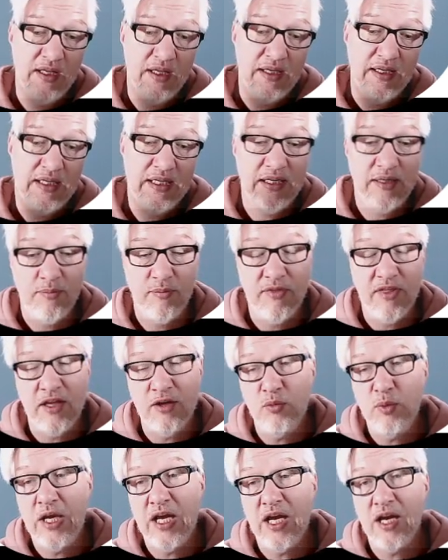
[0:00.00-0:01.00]
Um, then
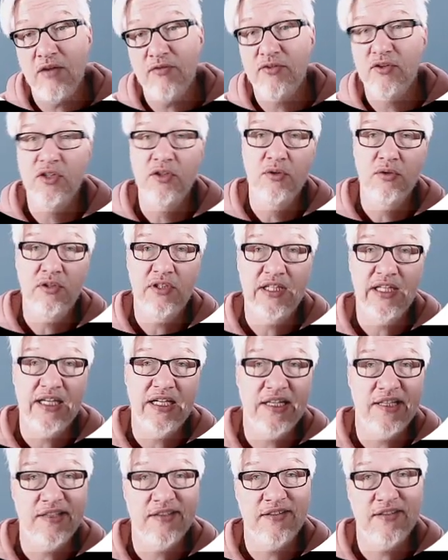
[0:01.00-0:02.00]
we have Luke,
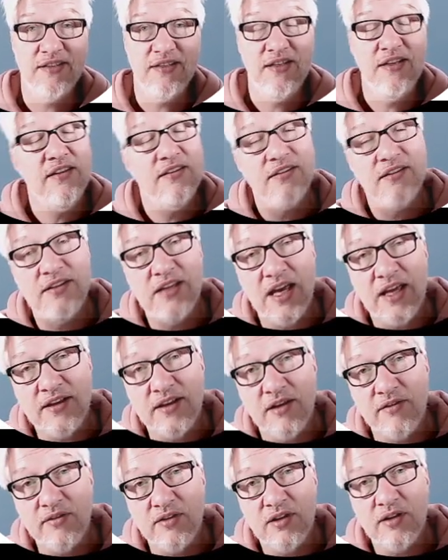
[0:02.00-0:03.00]
and he's a
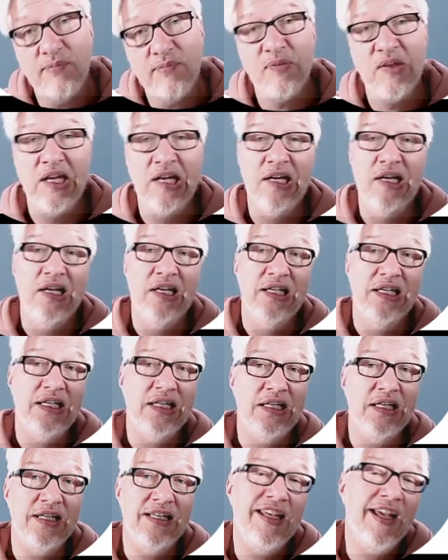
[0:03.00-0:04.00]
daredevil. Uh,
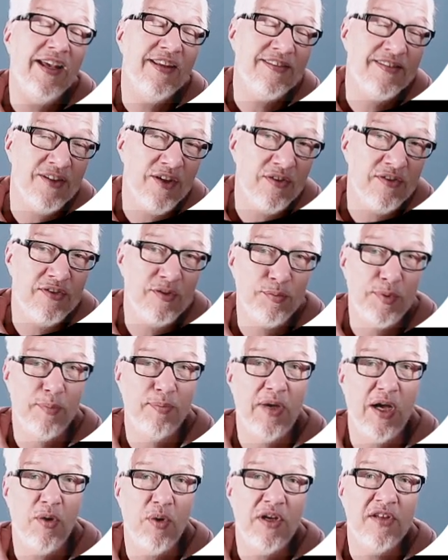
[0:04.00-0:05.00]
he has no
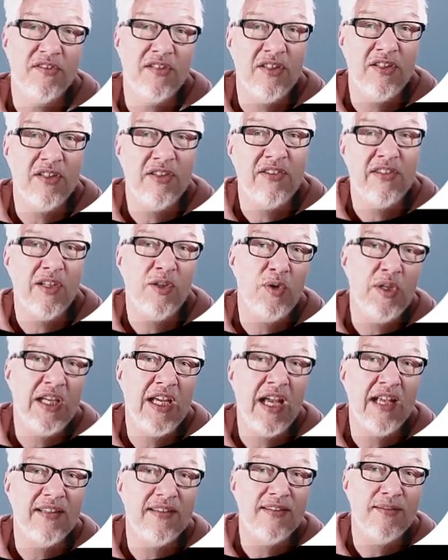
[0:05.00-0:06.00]
superpowers, and so he
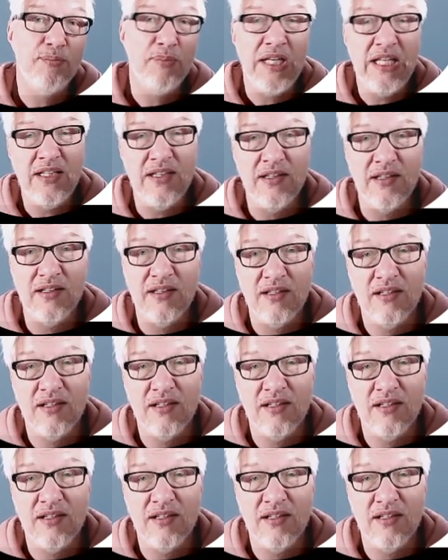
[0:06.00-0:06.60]
gets beaten